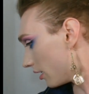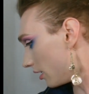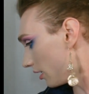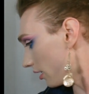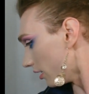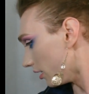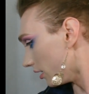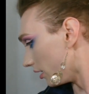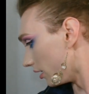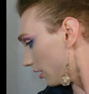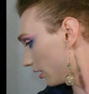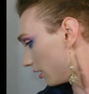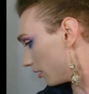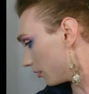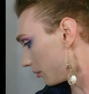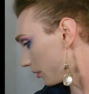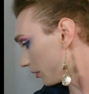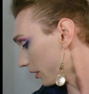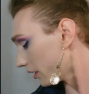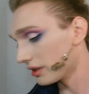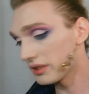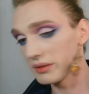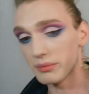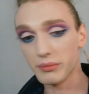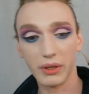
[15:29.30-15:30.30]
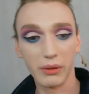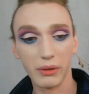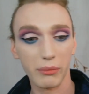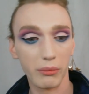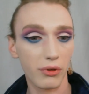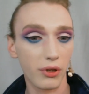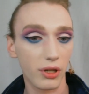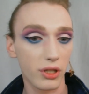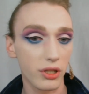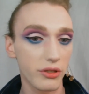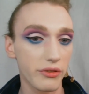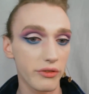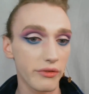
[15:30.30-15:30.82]
Where is my
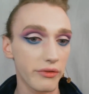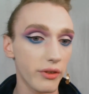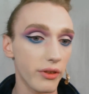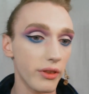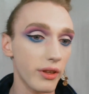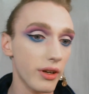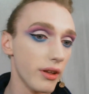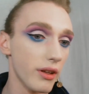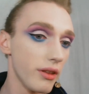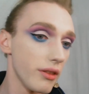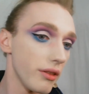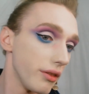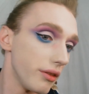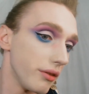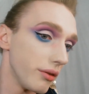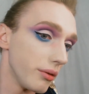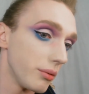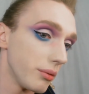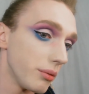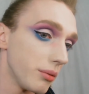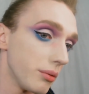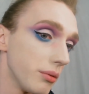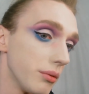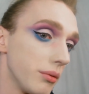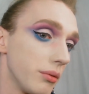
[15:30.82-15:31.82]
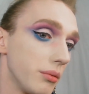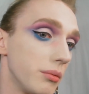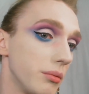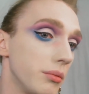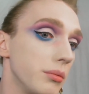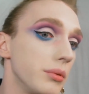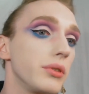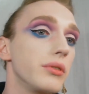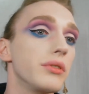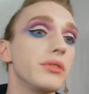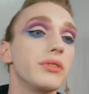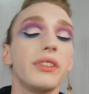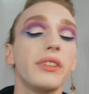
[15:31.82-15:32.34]
brush for that? No,
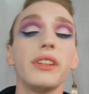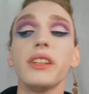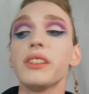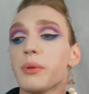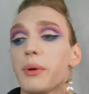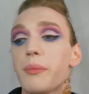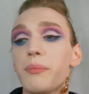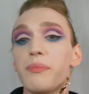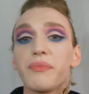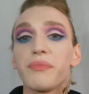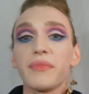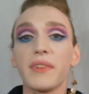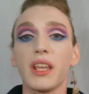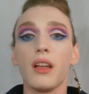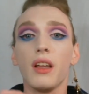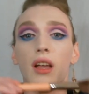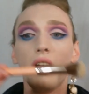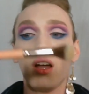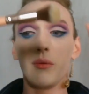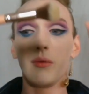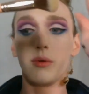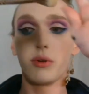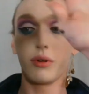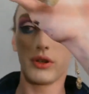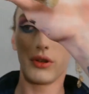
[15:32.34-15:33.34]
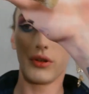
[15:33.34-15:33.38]
we'll use this one. We're going